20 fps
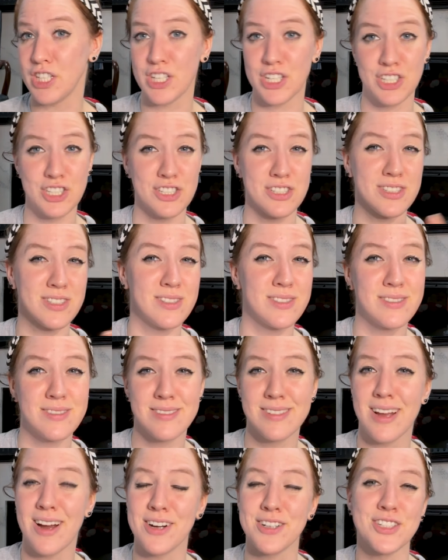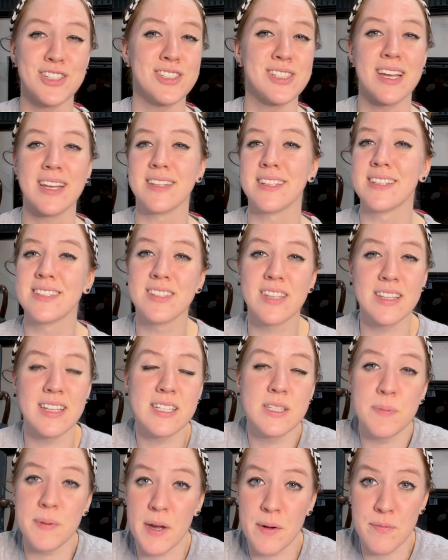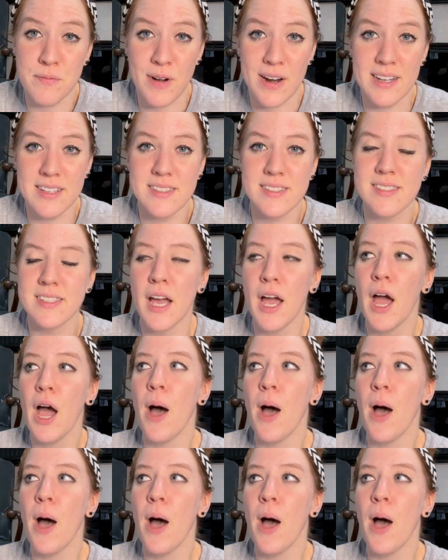are just saying let's become friends,